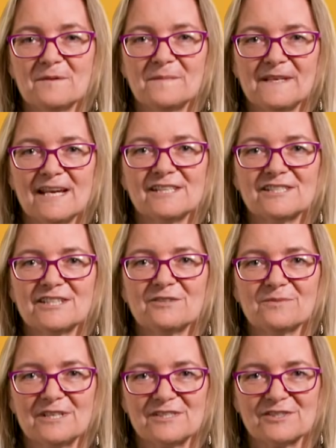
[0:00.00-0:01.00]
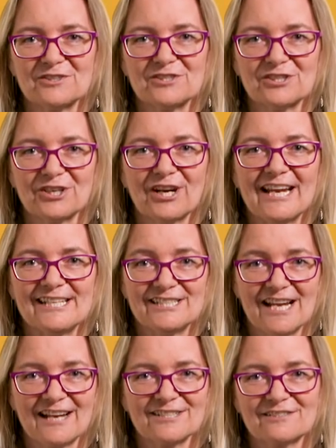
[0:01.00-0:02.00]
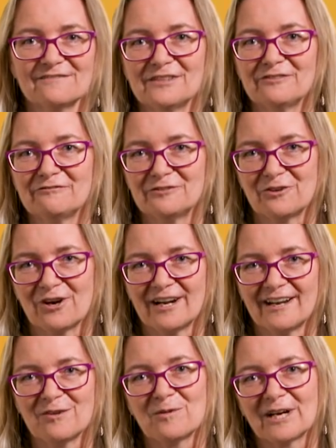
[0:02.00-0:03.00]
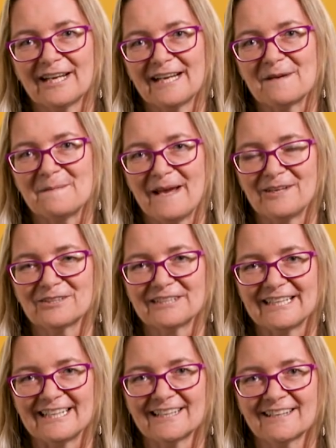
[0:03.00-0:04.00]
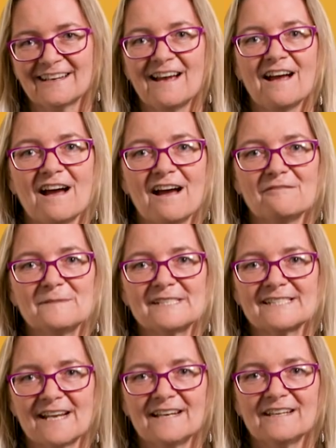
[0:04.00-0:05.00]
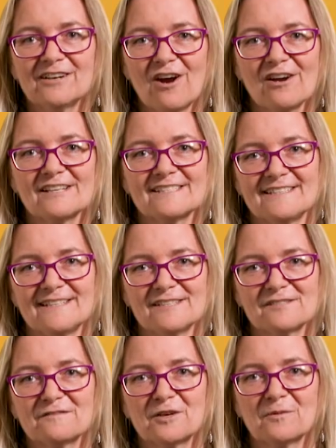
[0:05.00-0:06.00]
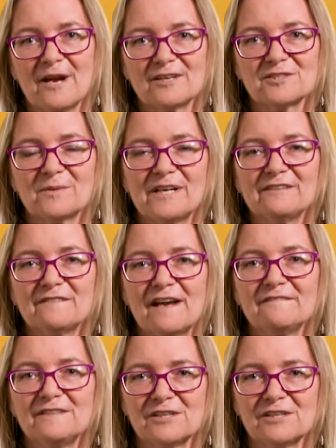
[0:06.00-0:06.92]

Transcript: a PhD researcher in Jacksonville, Florida, working at Mayo Clinic. I've been studying heart disease for around twenty-five